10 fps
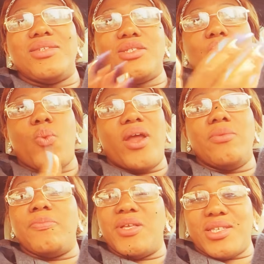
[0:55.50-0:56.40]
is the way
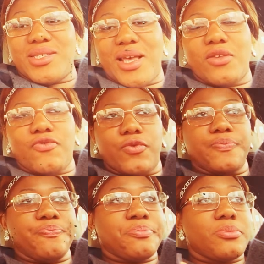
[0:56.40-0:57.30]
to be successful.
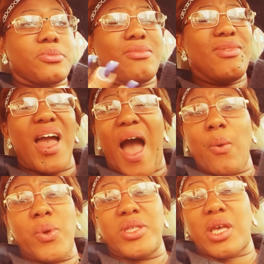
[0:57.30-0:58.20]
I
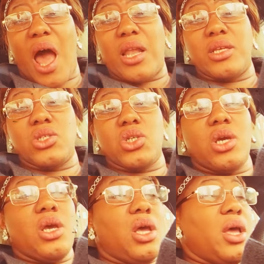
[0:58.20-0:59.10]
went to college.
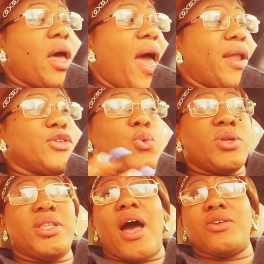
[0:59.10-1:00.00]
I had a
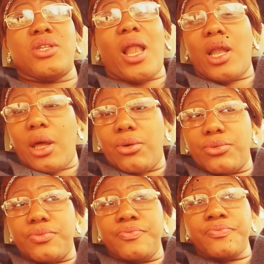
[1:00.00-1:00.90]
$20,000
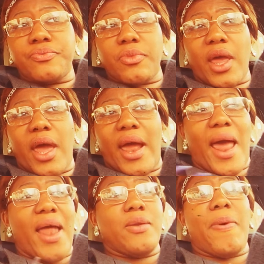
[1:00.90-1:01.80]
loan. Okay, I
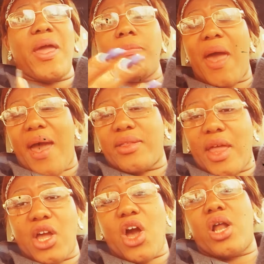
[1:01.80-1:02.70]
had to pay back.
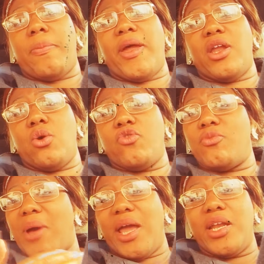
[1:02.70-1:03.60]
Thank God I paid it off with
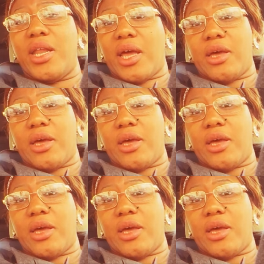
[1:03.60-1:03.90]
my internet